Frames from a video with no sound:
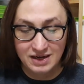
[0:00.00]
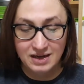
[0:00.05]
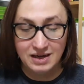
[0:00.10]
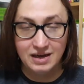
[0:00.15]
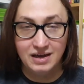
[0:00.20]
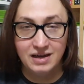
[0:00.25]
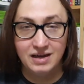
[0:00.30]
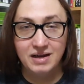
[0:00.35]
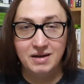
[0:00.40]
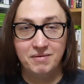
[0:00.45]

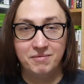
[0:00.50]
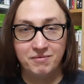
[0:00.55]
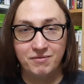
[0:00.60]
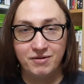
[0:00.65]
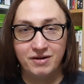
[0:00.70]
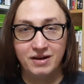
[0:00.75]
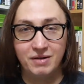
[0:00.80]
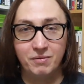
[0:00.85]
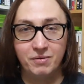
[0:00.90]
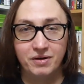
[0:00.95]

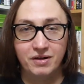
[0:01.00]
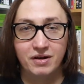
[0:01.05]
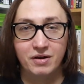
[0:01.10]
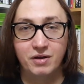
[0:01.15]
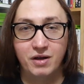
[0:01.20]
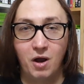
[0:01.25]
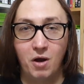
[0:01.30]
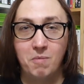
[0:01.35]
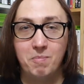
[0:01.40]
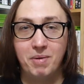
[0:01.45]
Really want to
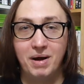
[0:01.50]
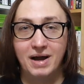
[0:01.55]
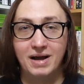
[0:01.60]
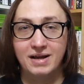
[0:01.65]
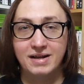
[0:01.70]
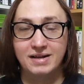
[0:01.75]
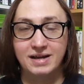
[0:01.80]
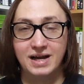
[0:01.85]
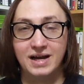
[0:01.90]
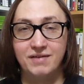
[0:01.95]
go back,
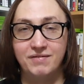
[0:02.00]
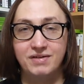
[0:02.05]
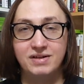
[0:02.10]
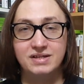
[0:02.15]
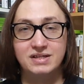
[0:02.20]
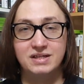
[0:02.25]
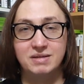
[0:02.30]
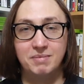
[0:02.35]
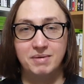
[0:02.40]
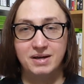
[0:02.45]
dive
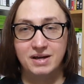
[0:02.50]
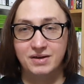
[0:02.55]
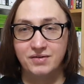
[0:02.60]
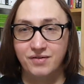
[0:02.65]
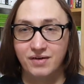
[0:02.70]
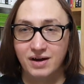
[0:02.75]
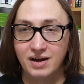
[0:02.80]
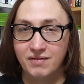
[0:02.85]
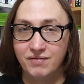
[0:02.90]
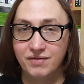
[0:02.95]
into the Mega
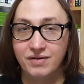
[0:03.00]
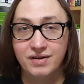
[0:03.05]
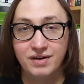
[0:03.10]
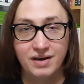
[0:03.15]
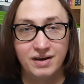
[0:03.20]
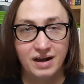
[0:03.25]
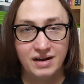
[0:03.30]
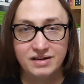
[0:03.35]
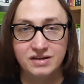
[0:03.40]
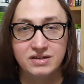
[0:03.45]
Drive, and
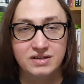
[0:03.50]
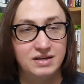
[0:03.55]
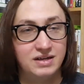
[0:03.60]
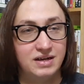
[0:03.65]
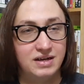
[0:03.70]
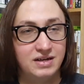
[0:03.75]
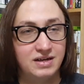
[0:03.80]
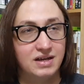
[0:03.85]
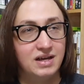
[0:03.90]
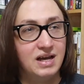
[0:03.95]
I just
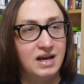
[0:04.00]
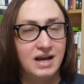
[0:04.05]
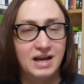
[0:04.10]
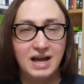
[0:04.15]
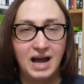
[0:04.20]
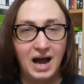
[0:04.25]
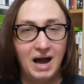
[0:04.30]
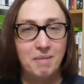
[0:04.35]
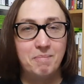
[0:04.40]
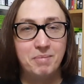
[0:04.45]
need
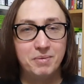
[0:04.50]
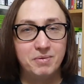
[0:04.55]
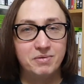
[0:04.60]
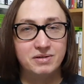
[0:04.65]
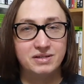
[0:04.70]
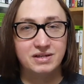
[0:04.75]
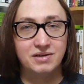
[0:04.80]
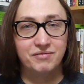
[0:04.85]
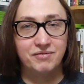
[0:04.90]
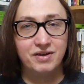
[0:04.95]
car boots
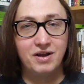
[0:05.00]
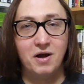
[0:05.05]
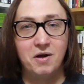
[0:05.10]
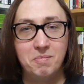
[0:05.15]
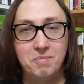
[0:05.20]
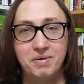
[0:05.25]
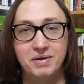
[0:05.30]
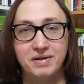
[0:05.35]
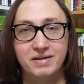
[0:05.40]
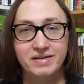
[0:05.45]
to
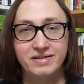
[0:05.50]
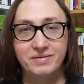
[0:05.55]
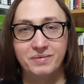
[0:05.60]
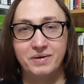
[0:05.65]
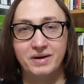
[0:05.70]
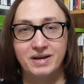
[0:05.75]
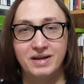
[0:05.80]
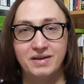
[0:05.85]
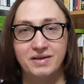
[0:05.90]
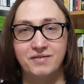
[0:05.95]
reopen so I
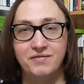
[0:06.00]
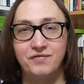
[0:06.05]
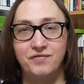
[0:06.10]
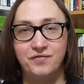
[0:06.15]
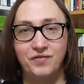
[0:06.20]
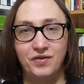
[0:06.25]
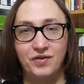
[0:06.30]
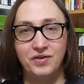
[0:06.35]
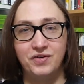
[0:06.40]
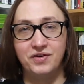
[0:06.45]
can
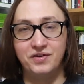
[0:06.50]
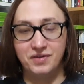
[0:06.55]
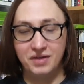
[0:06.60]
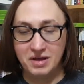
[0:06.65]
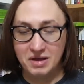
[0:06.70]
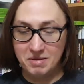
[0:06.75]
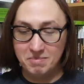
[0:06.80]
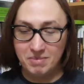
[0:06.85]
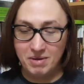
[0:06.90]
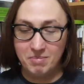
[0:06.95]
fund
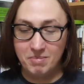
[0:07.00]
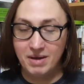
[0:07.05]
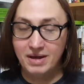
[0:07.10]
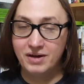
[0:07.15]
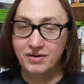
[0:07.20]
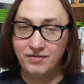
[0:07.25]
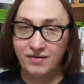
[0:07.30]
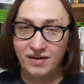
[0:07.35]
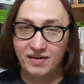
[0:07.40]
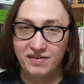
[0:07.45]
my Mega
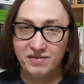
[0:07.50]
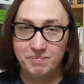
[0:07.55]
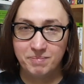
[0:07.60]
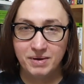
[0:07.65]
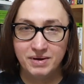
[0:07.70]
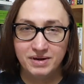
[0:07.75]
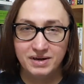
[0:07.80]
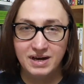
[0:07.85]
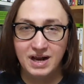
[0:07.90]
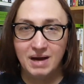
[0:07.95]
Drive
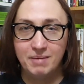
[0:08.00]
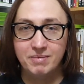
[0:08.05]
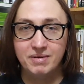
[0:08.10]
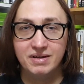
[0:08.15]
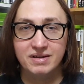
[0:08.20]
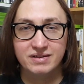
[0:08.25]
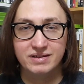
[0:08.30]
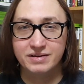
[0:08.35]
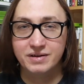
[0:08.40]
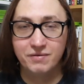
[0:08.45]
spending
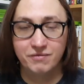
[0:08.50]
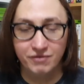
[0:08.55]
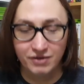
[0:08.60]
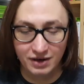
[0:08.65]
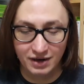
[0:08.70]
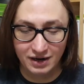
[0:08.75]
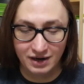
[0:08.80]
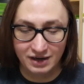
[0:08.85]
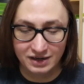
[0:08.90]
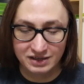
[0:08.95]
habits. I don't really
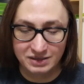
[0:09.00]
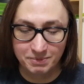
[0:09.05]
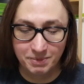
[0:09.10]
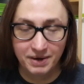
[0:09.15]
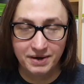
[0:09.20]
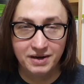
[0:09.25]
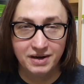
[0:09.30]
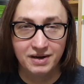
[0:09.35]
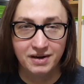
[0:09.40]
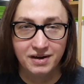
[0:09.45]
like
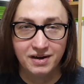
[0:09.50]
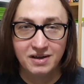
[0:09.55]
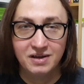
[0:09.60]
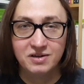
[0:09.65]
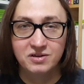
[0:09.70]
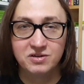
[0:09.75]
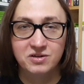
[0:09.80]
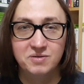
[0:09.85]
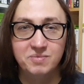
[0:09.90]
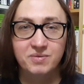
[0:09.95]
spending
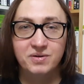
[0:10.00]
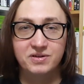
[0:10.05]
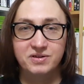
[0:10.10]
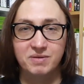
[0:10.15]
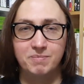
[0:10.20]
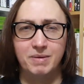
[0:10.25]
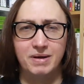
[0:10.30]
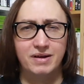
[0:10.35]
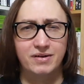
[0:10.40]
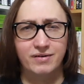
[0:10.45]
too much on
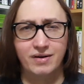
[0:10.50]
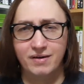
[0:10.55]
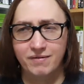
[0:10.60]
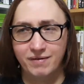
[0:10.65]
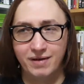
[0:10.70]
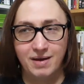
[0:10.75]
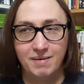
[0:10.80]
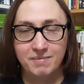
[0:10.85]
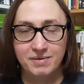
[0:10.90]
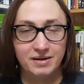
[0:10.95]
Mega Drive
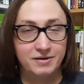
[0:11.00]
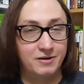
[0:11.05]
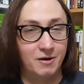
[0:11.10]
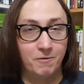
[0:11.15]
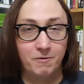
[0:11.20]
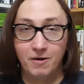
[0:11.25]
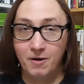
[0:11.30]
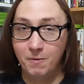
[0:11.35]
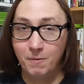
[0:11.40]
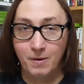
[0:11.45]
games. I don't
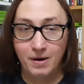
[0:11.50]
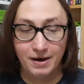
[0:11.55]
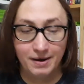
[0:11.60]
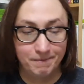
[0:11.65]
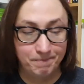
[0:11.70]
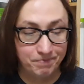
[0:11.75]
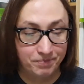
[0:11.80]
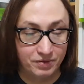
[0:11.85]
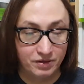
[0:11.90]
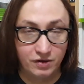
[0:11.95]
know why.
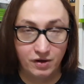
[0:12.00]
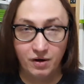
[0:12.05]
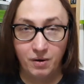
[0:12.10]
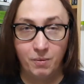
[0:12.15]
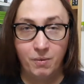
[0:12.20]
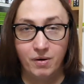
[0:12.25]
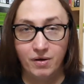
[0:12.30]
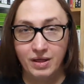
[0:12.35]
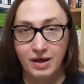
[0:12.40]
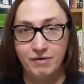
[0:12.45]
Don't know
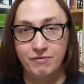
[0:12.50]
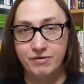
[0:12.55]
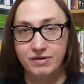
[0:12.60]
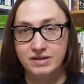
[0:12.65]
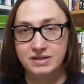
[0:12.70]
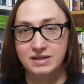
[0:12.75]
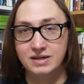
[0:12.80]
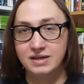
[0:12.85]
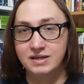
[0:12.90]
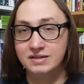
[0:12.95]
what that
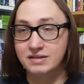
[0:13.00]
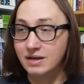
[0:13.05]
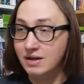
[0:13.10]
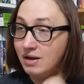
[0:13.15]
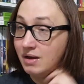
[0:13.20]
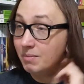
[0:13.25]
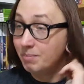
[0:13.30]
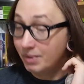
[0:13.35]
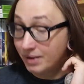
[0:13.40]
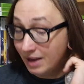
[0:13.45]
reason is.
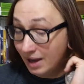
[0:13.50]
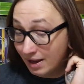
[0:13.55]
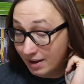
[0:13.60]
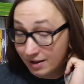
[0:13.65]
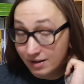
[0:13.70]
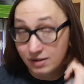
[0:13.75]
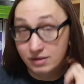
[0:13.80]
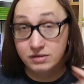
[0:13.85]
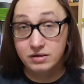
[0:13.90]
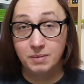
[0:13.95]
But yeah,
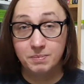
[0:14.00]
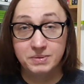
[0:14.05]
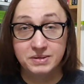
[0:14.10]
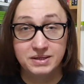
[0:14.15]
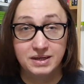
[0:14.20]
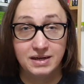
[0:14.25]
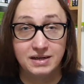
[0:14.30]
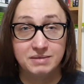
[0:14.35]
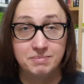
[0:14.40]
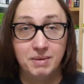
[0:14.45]
top
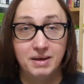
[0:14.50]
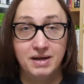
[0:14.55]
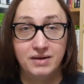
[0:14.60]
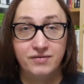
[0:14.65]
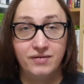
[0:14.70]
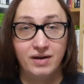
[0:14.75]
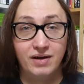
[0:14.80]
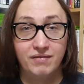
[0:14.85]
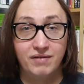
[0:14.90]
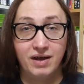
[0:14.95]
6 Mega
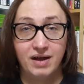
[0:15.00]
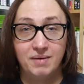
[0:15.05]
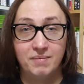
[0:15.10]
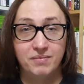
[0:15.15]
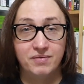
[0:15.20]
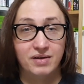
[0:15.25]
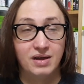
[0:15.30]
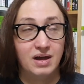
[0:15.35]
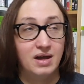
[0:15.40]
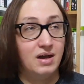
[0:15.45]
Drive
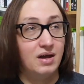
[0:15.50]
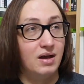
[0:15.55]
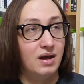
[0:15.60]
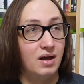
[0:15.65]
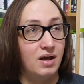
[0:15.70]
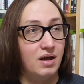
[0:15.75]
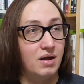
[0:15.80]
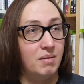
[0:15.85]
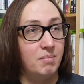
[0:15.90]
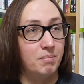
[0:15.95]
games.
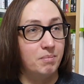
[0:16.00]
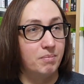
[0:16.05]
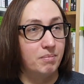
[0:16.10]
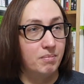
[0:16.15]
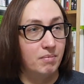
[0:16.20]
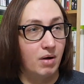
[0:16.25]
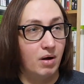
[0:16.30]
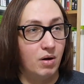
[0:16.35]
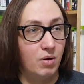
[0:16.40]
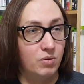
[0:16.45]

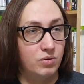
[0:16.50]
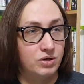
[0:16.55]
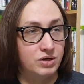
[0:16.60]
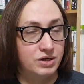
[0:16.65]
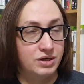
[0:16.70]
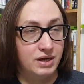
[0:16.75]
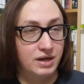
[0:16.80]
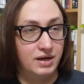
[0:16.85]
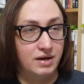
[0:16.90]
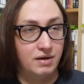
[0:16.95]
Oh
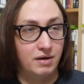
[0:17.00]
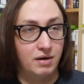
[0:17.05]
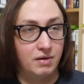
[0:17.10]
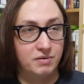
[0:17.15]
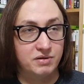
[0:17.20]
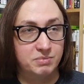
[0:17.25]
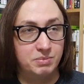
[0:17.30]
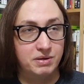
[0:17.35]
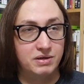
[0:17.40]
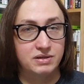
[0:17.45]
shit, I was
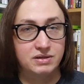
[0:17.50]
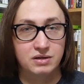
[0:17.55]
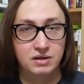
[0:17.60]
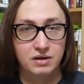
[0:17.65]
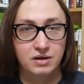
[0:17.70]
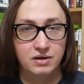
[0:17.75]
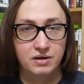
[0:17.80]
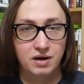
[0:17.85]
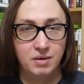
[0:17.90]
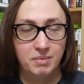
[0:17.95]
supposed
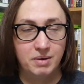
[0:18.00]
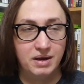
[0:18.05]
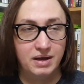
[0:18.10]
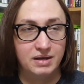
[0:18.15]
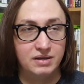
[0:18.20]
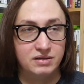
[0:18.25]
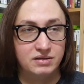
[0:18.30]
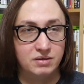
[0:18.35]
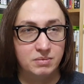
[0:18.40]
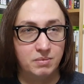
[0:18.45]
to
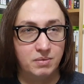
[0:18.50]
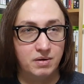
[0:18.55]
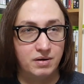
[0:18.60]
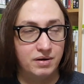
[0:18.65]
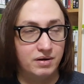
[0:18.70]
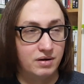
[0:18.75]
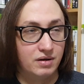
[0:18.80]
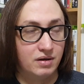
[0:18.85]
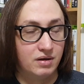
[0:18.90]
nominate someone.